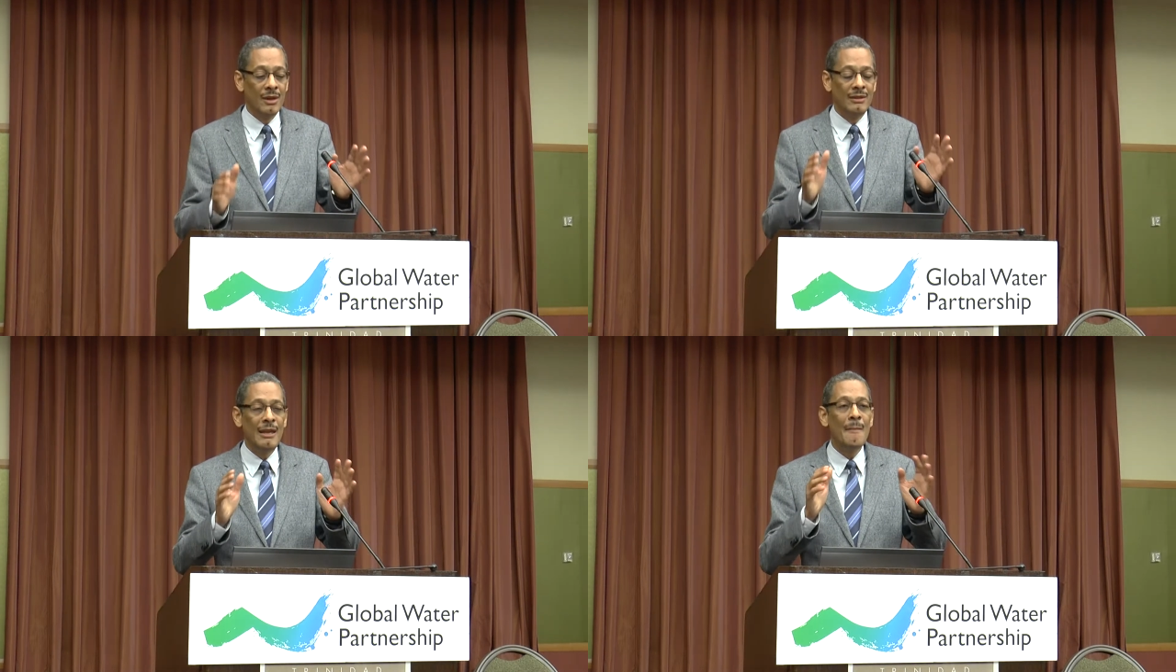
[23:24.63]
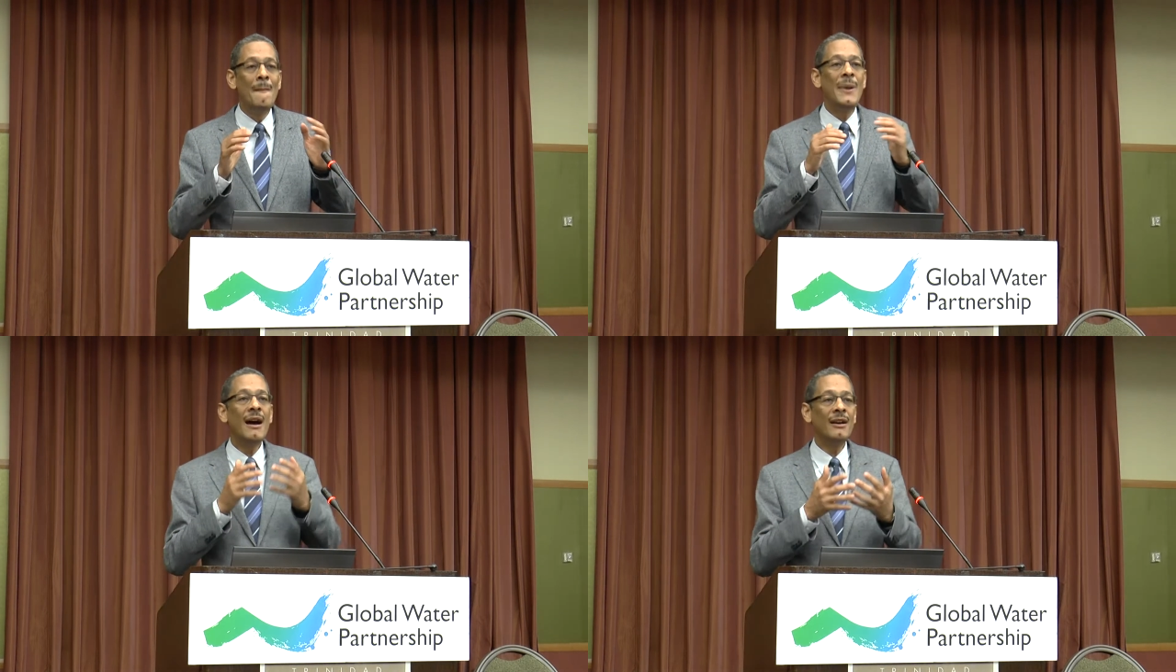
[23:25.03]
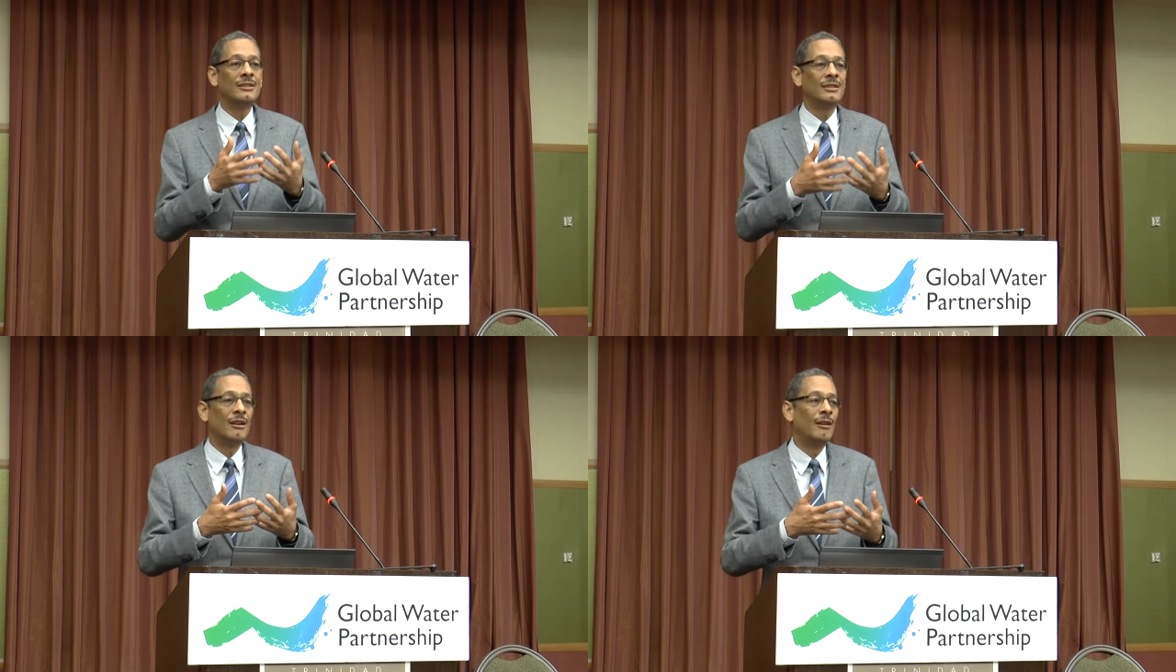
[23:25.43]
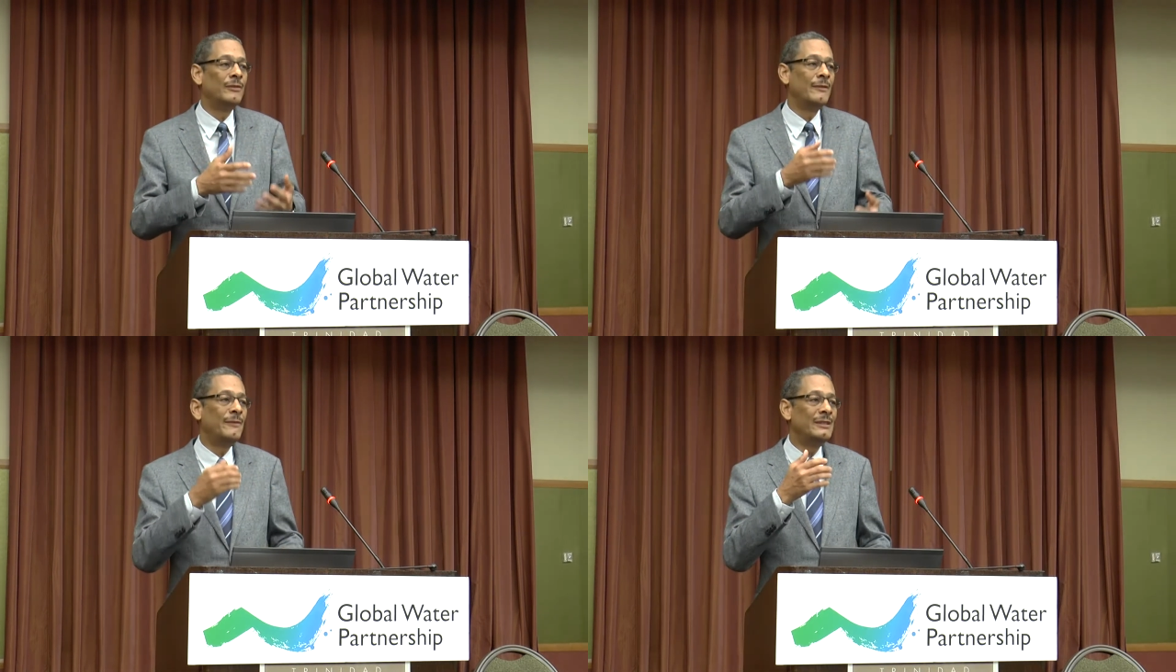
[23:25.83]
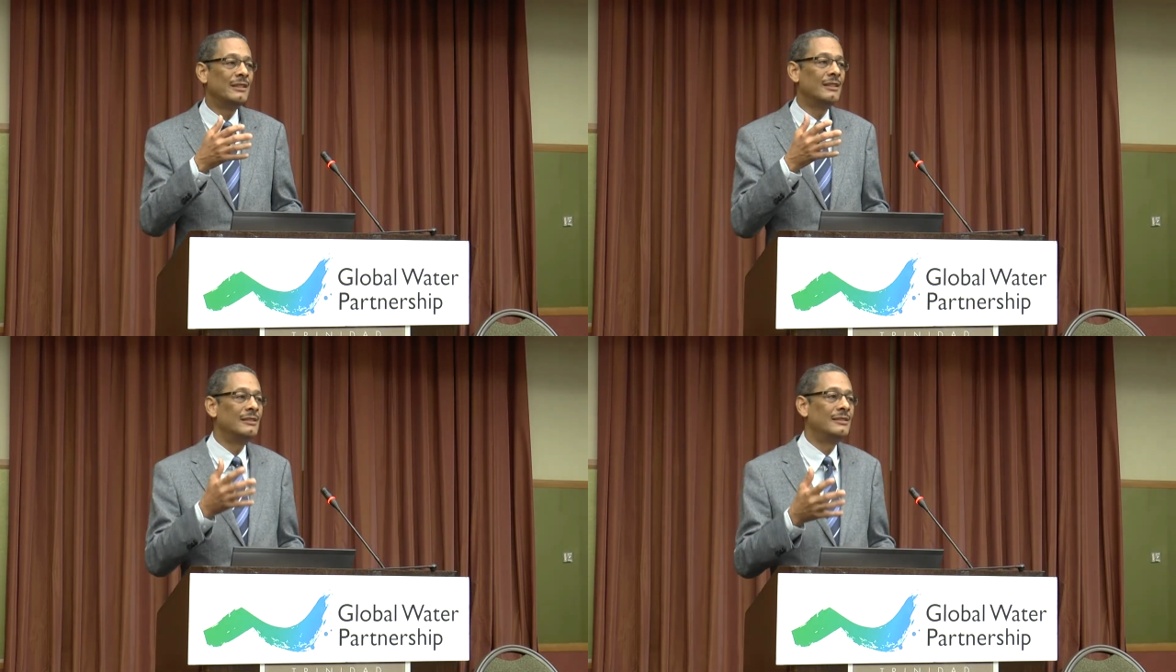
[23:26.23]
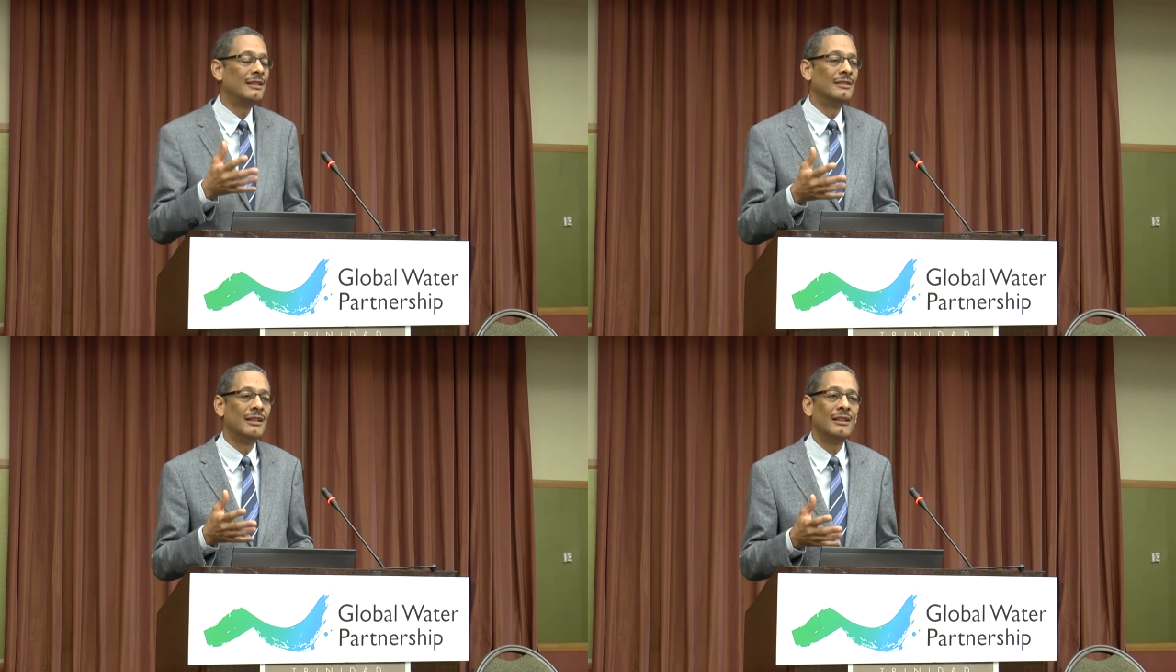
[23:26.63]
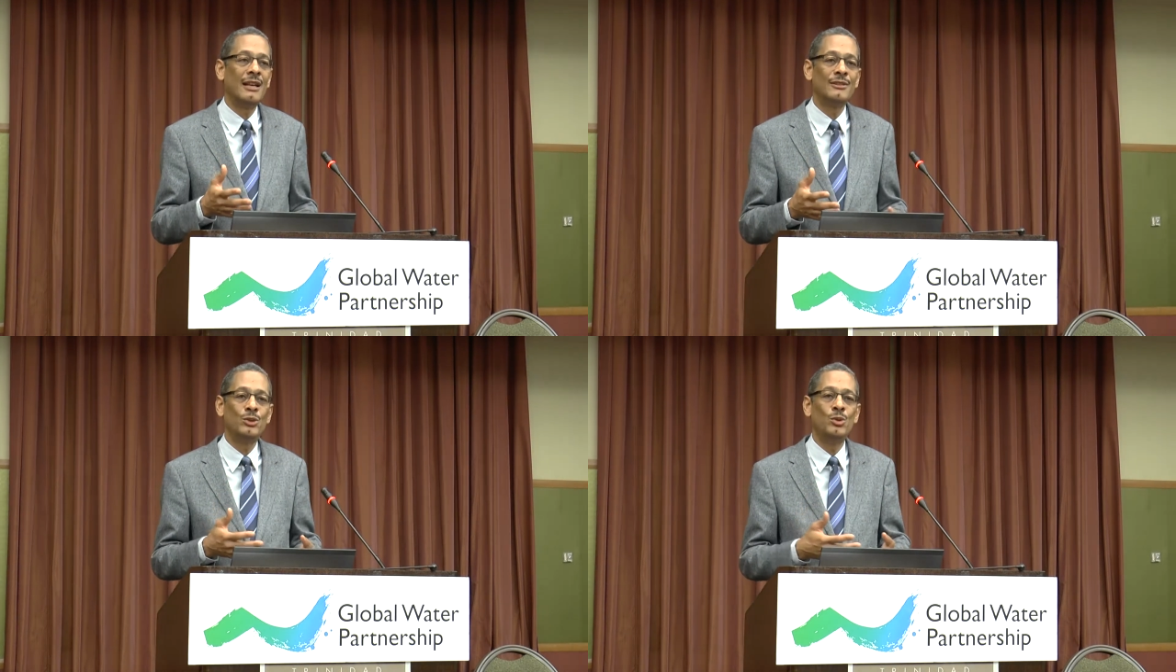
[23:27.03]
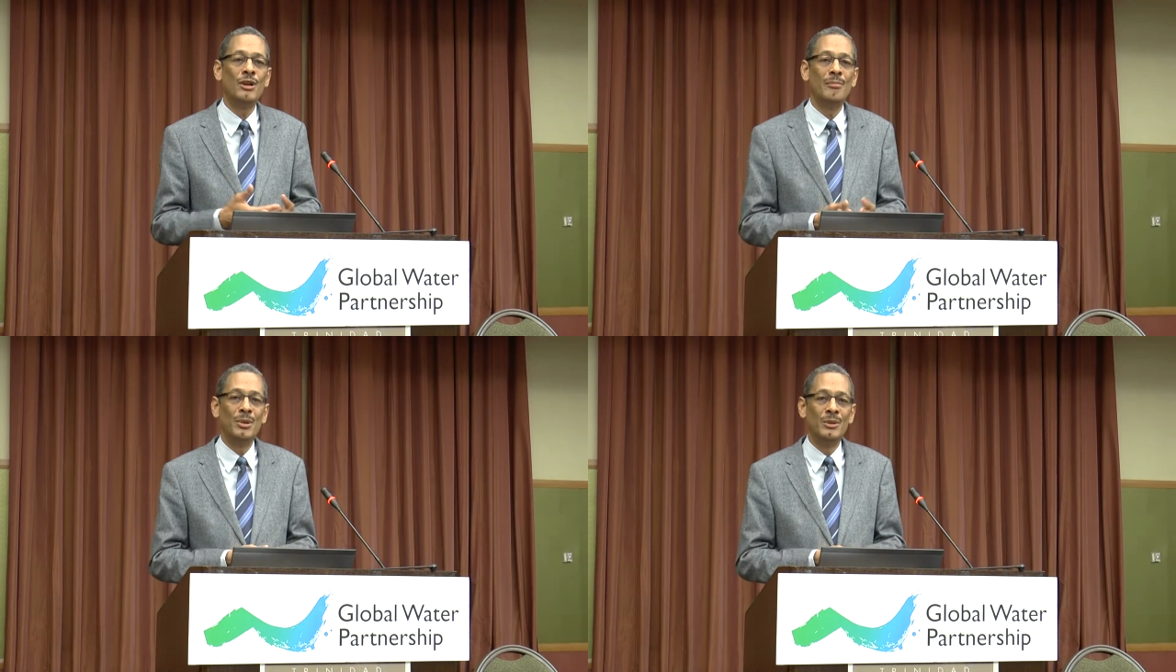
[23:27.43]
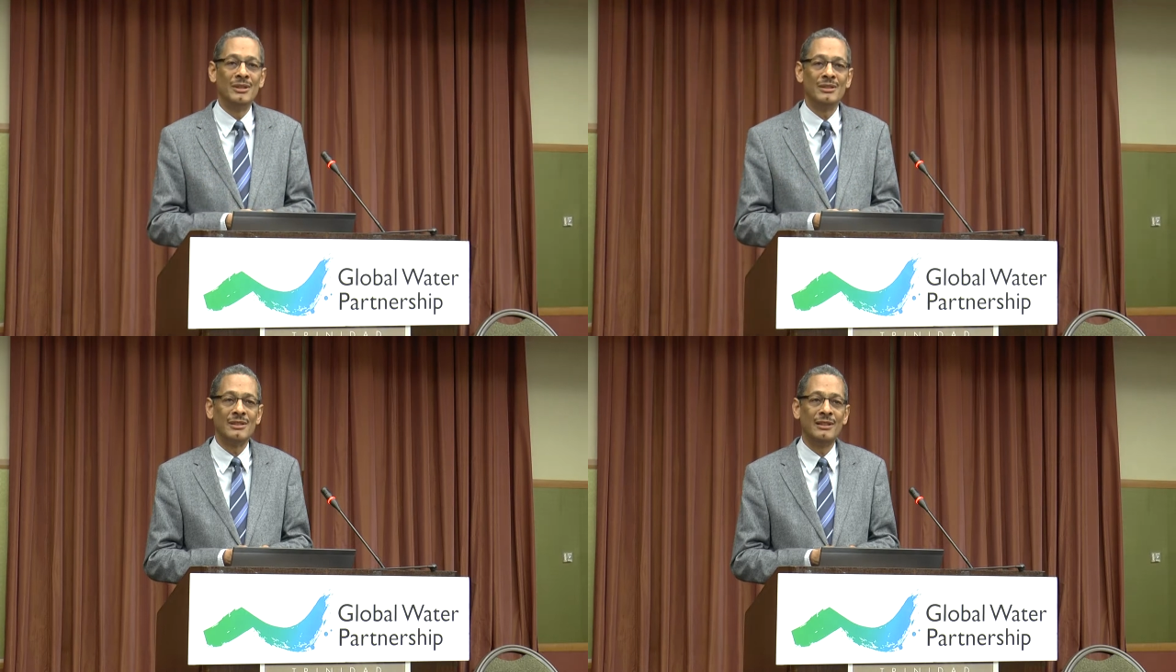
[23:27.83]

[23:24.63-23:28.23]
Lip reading: the impact of the physical signal has two components.